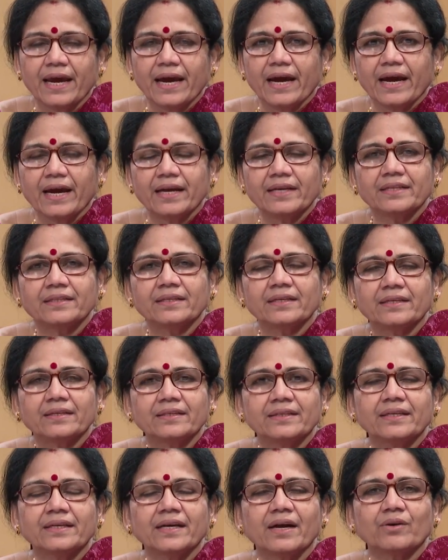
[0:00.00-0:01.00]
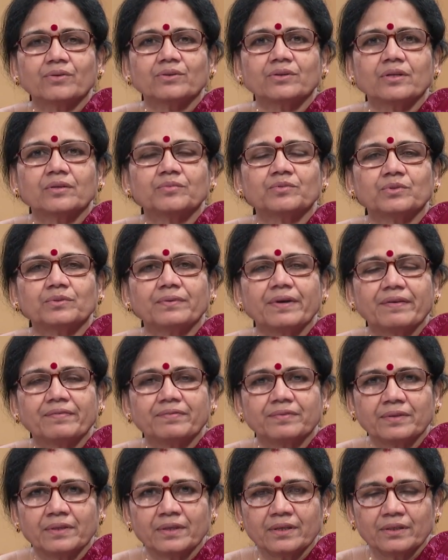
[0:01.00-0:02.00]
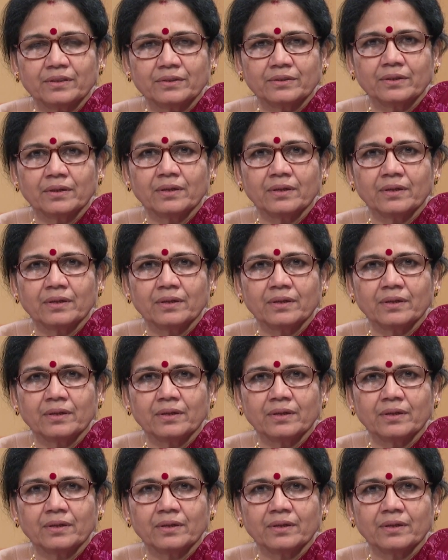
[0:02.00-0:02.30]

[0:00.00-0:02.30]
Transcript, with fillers: and in the learning outcomes we have uh,